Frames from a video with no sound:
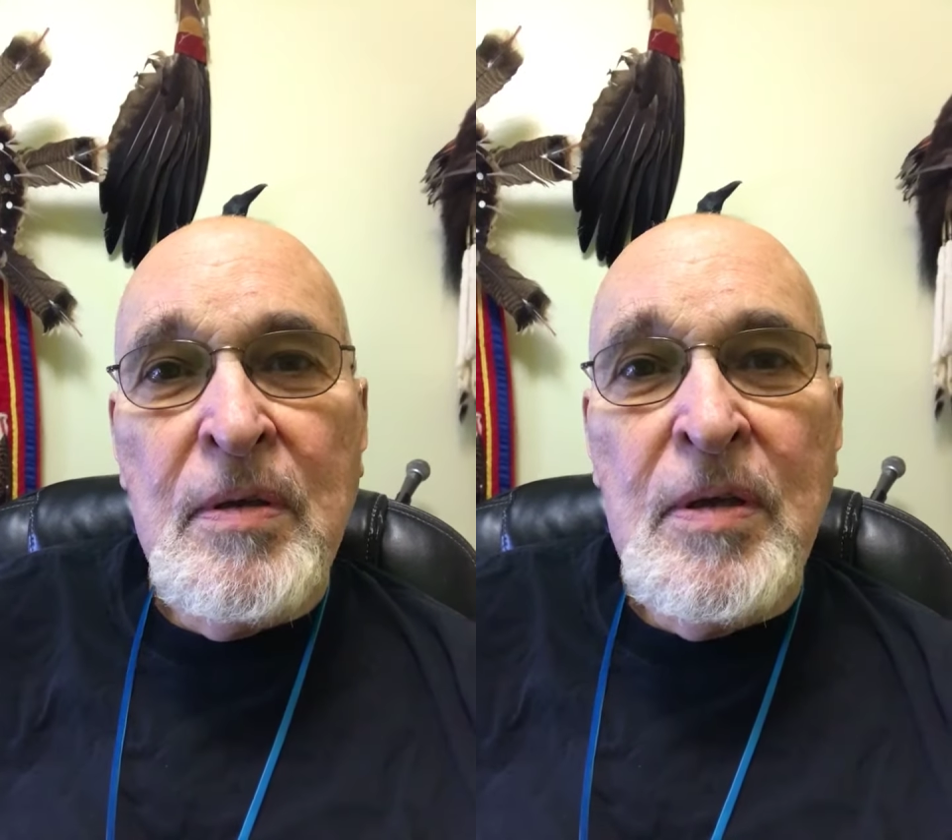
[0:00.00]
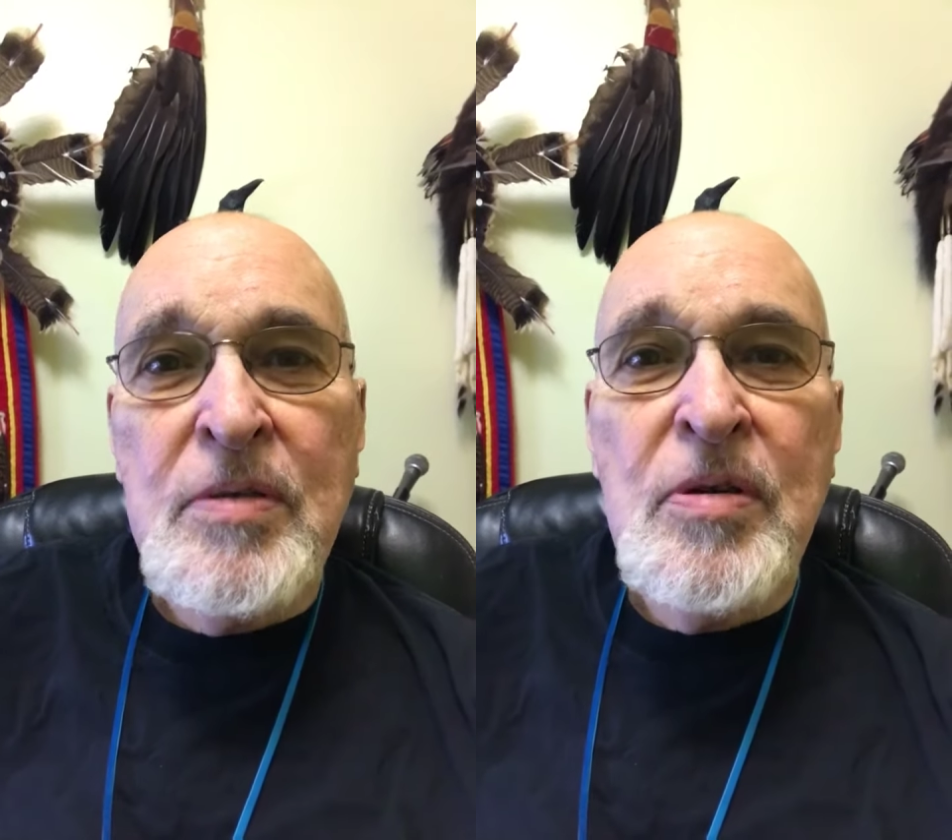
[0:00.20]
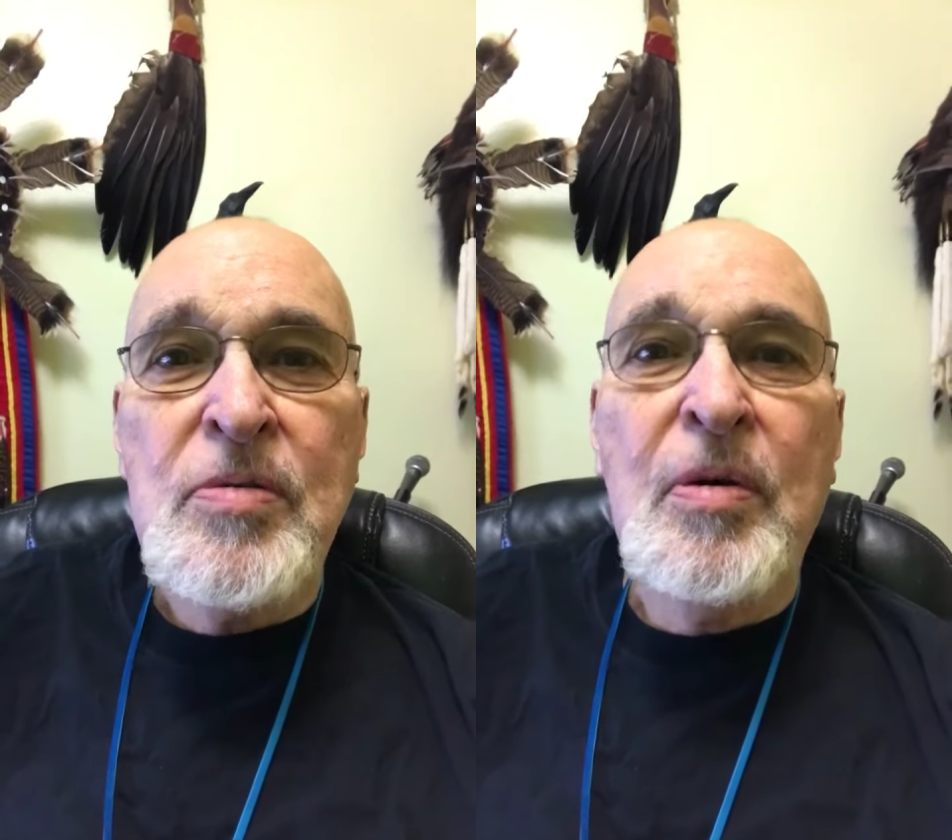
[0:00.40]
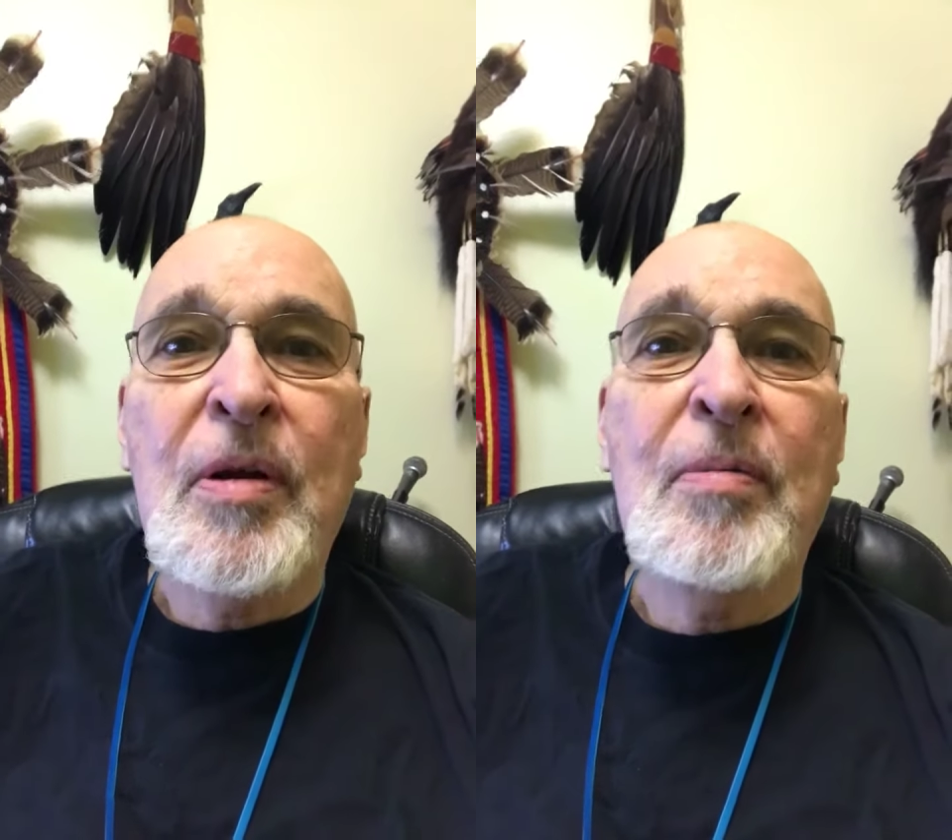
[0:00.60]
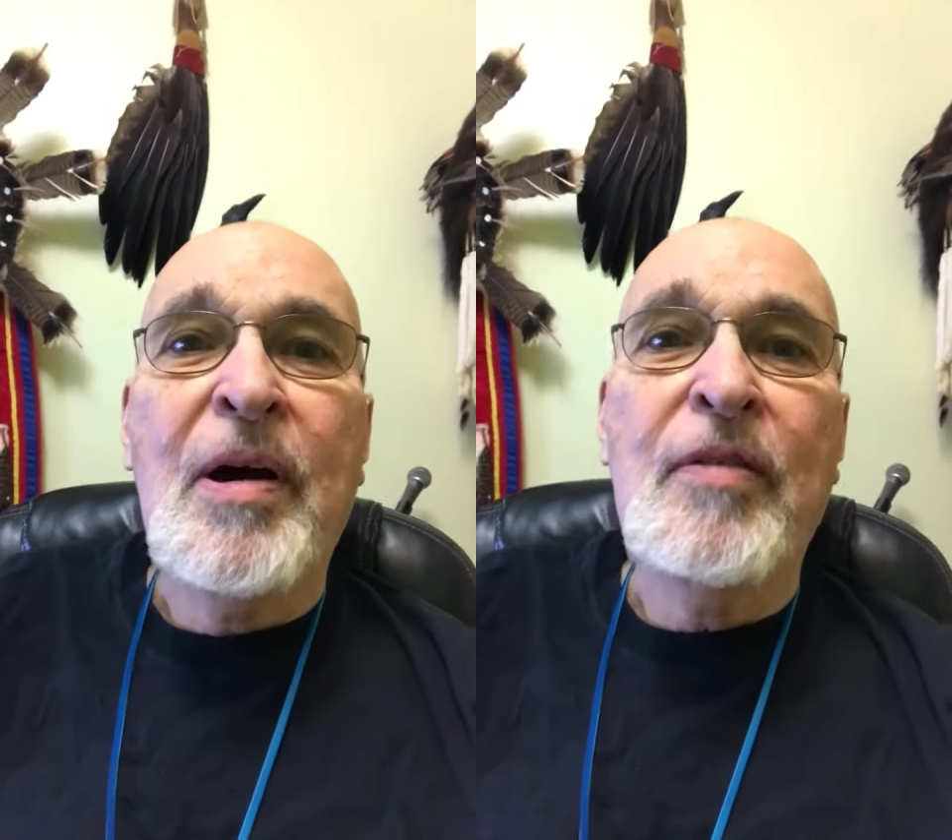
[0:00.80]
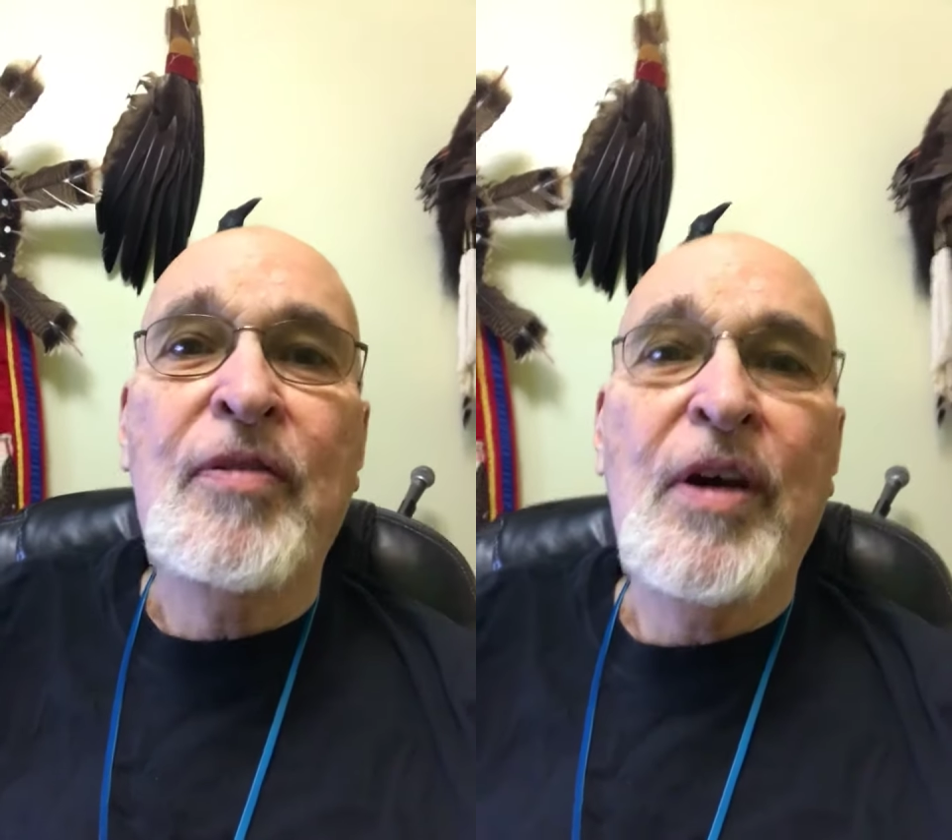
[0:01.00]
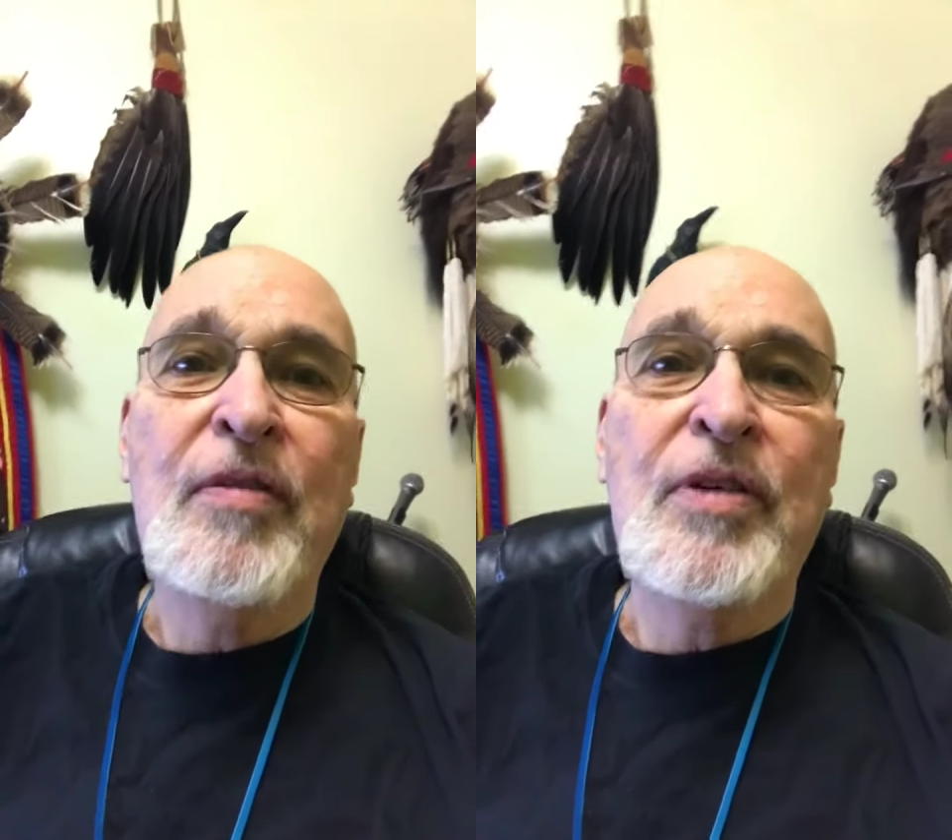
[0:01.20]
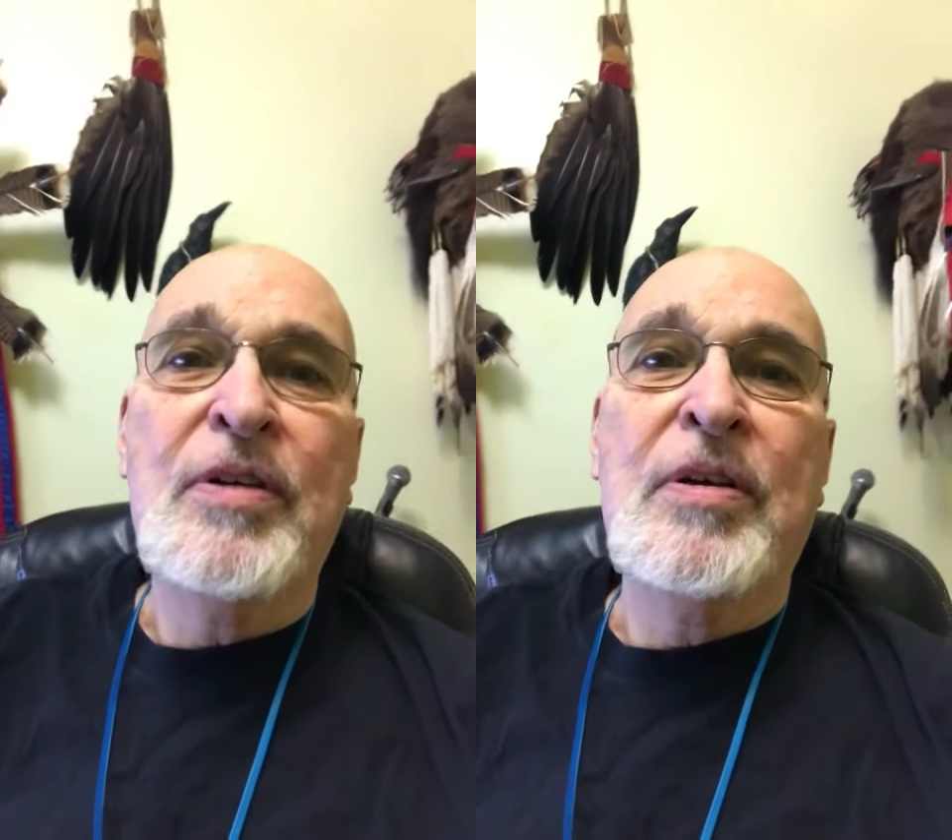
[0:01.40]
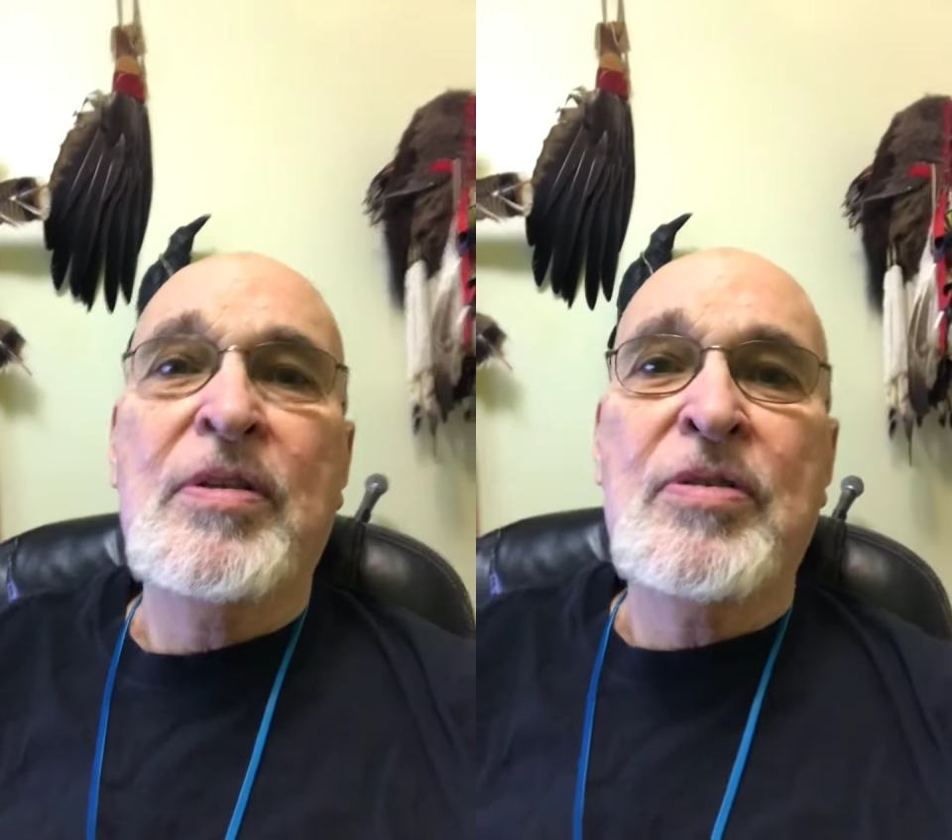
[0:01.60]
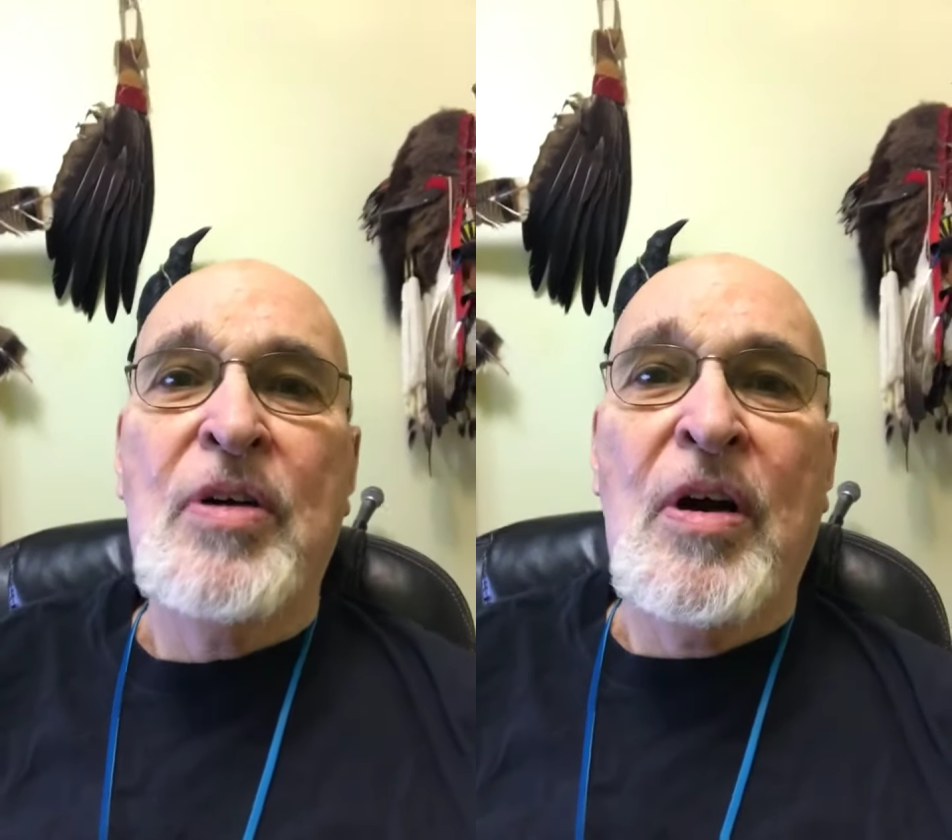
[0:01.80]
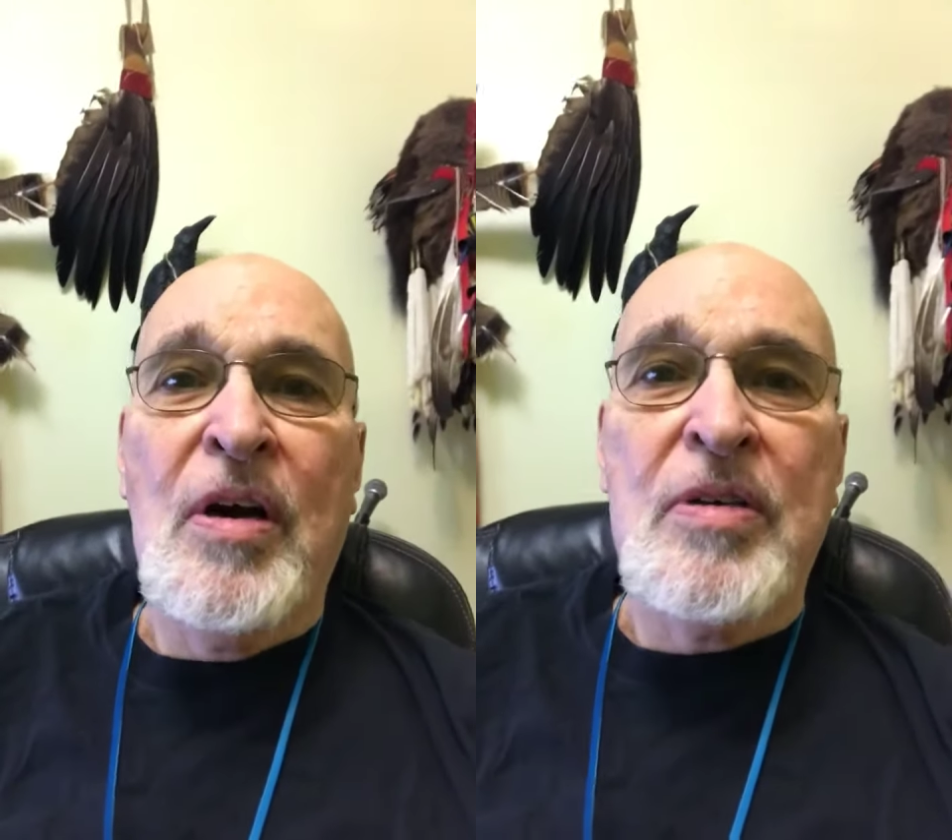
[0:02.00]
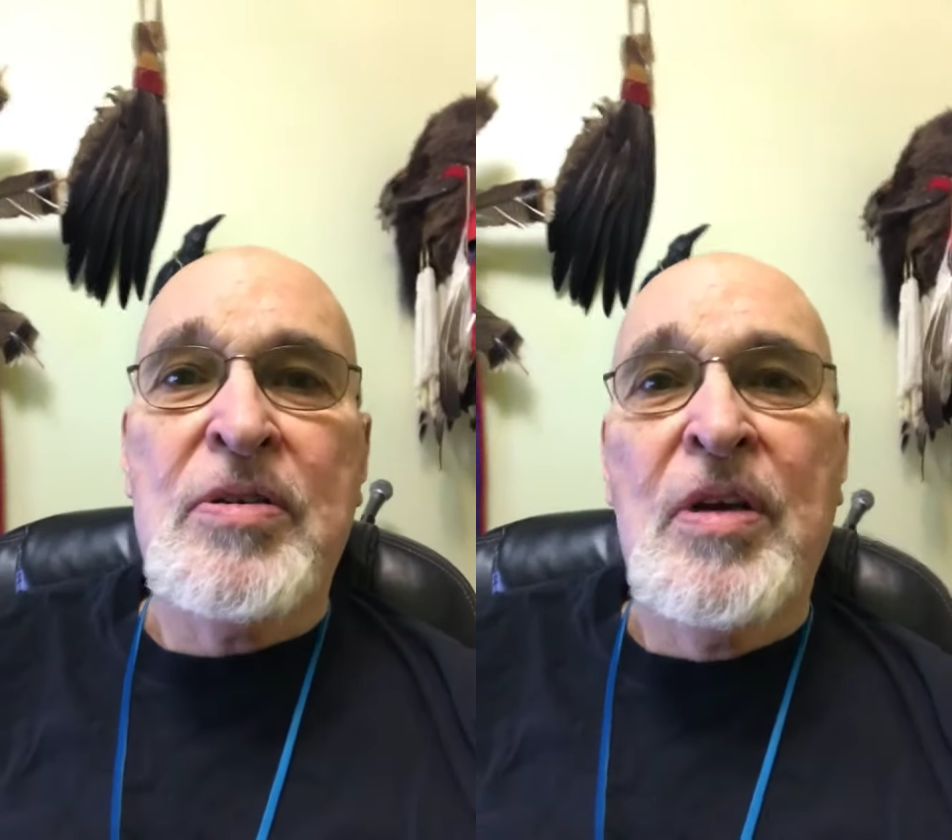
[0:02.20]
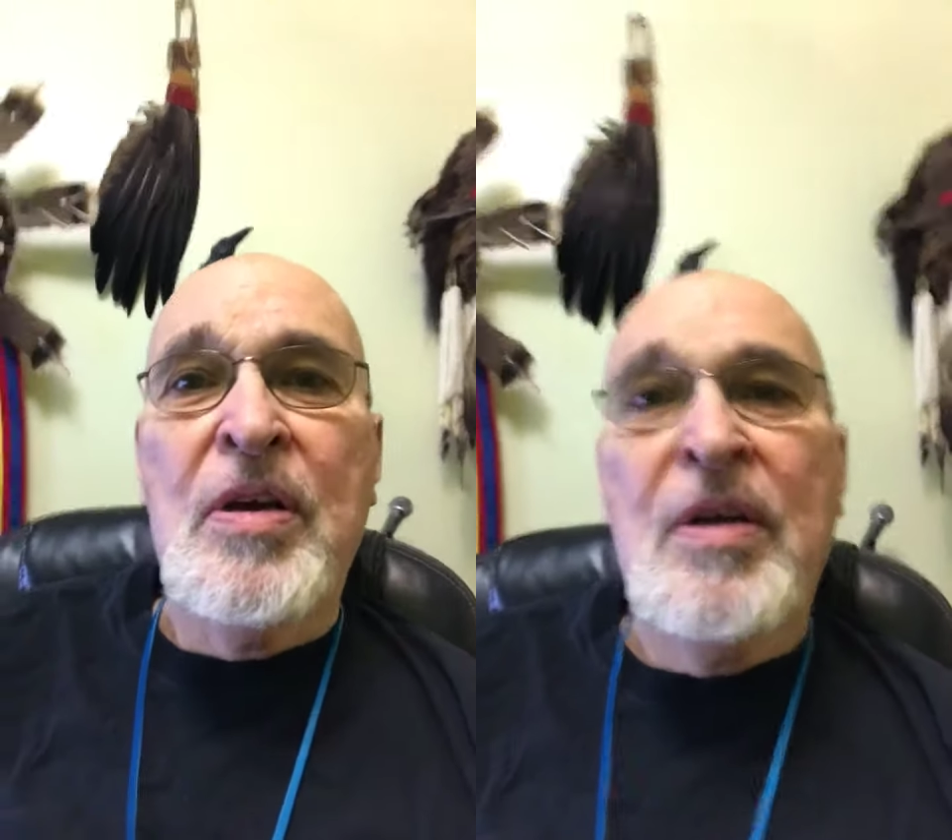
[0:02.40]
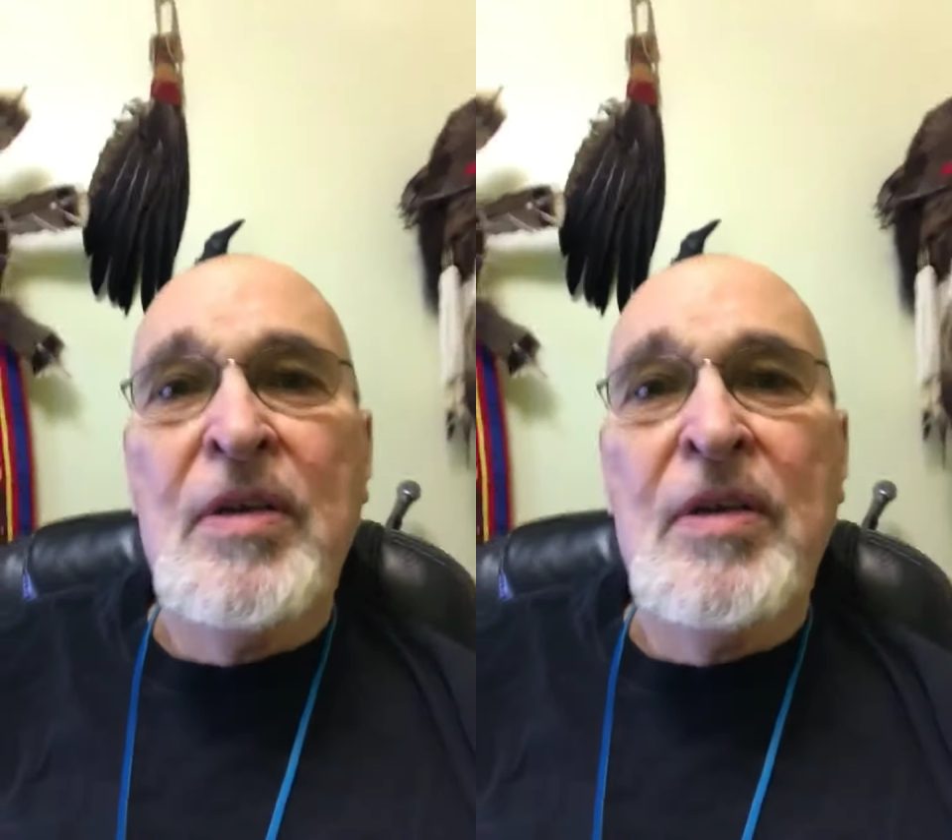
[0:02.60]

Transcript: This is one of my favorite songs